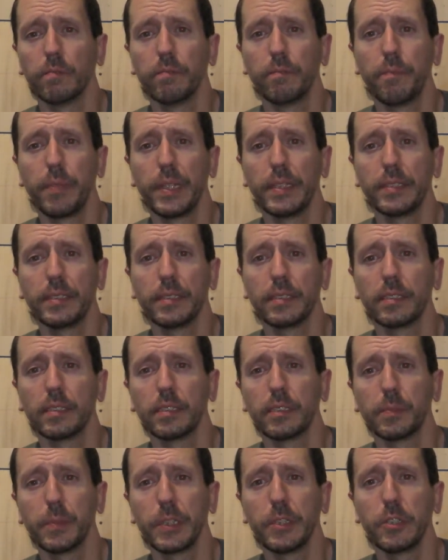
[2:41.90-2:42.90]
Basic
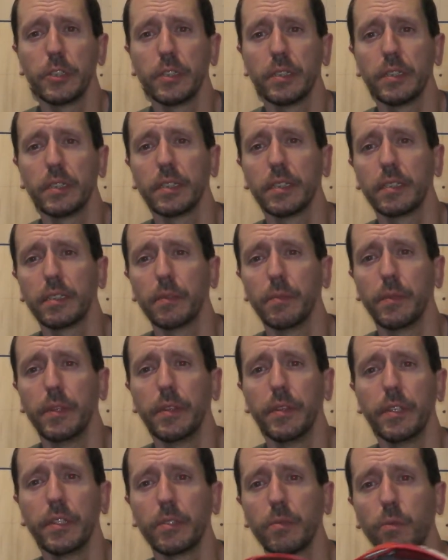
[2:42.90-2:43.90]
suspension system in
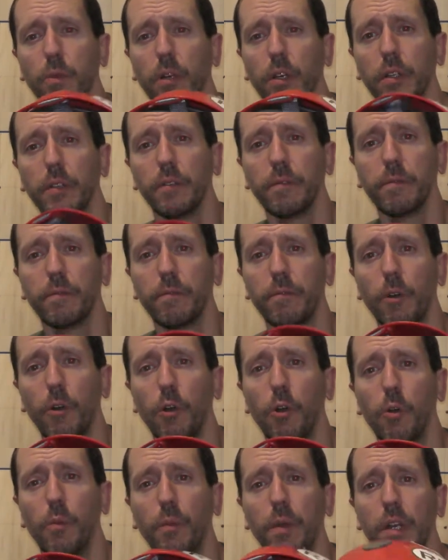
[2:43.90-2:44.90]
this one,
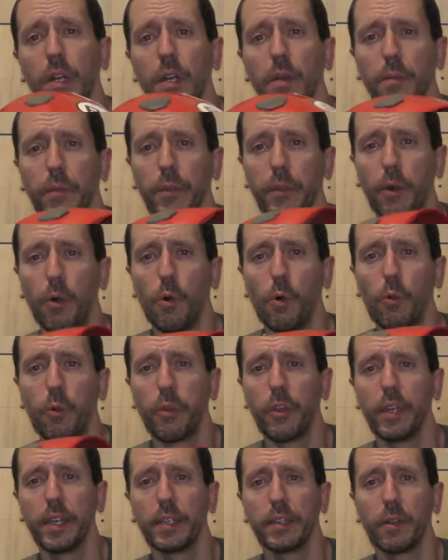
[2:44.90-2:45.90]
foam, but the whole
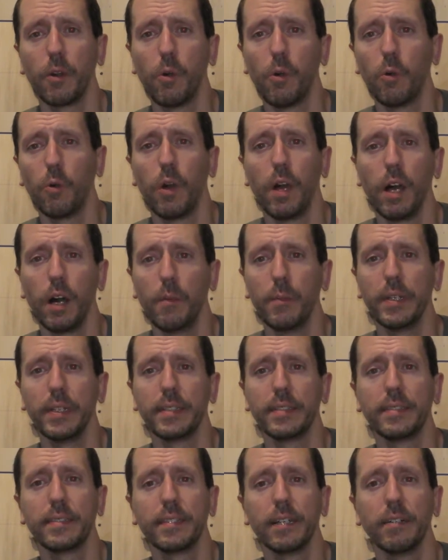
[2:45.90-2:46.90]
helmet
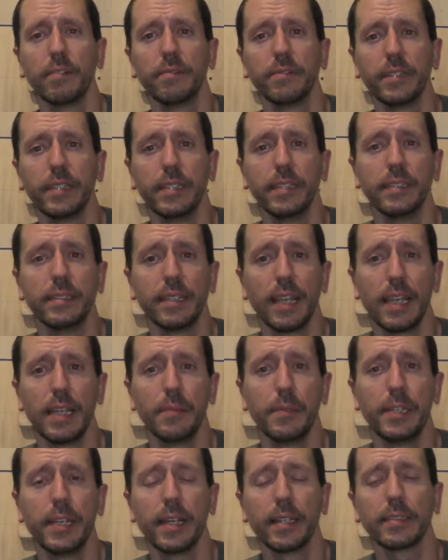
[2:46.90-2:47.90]
itself is
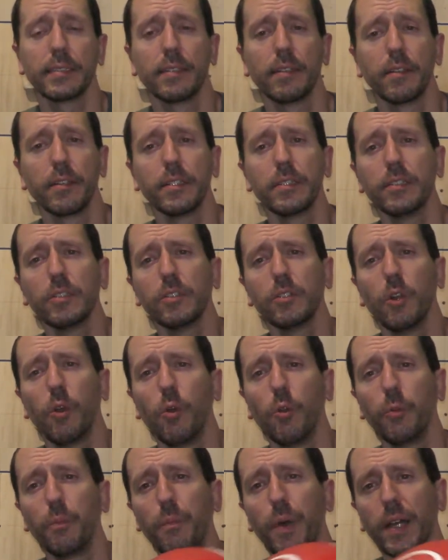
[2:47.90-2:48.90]
ABS. Now this is an
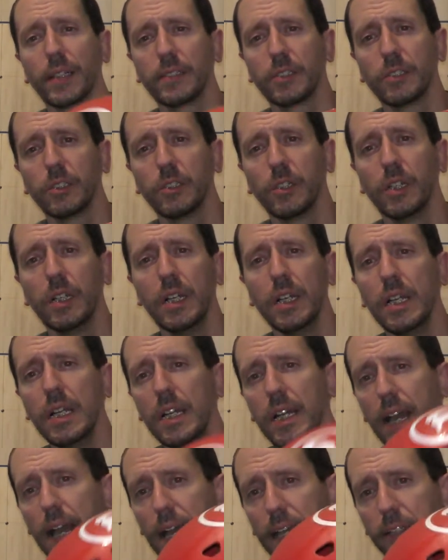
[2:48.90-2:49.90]
old Petzl
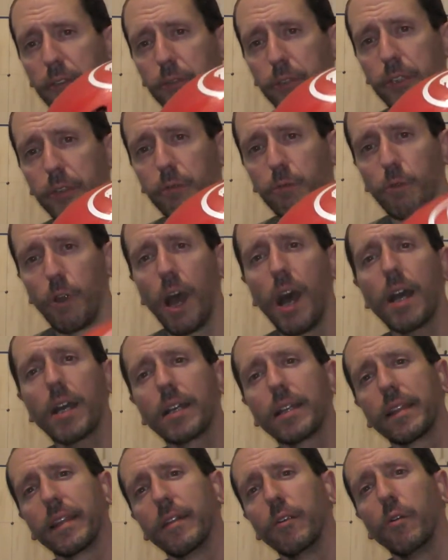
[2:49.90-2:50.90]
Ekron
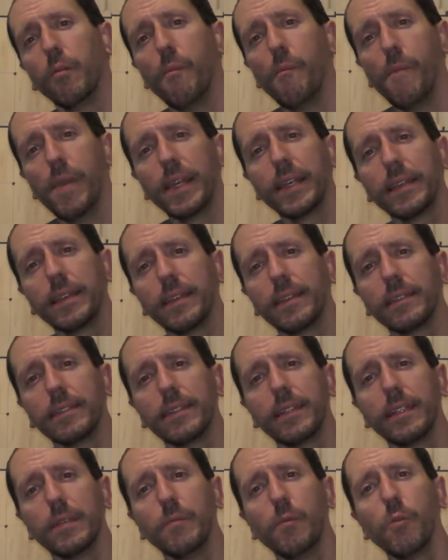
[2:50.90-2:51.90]
Rock. They don't make this
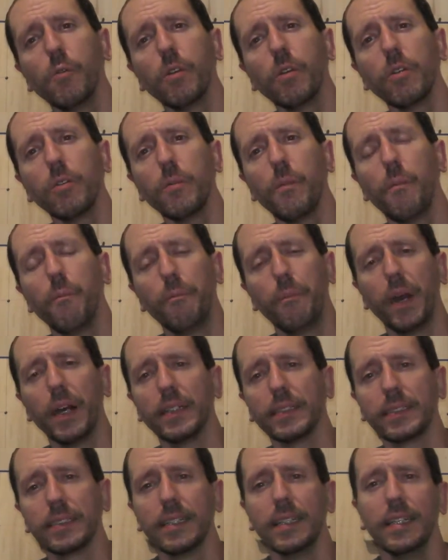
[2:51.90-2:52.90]
anymore,
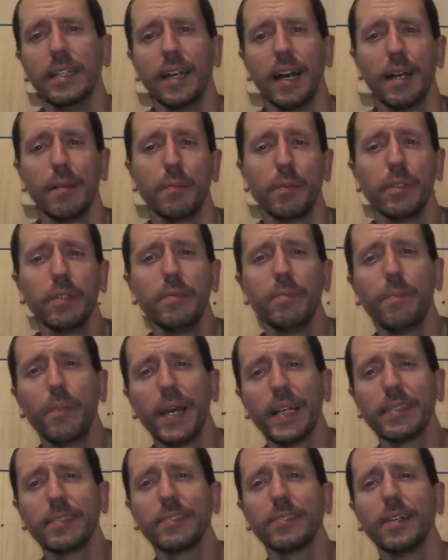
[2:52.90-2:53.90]
but I believe
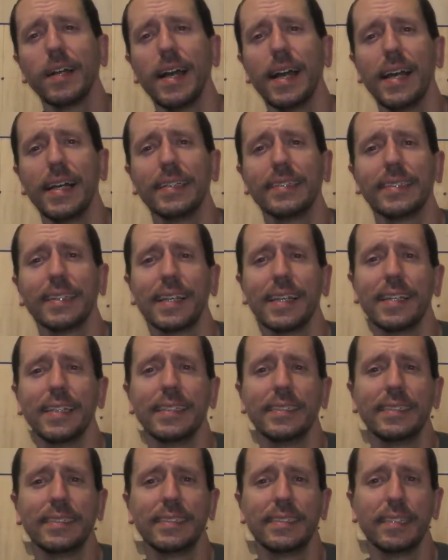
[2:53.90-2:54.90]
Petzl has a
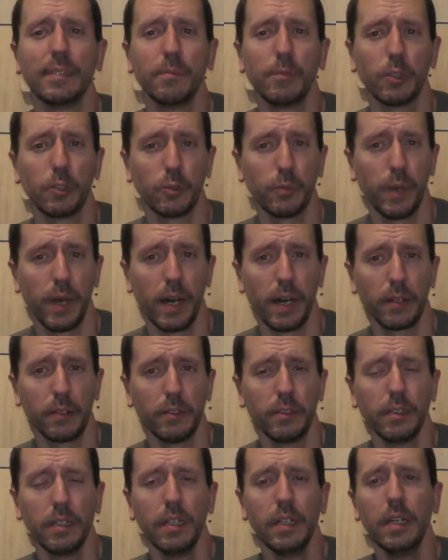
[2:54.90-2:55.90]
similar model.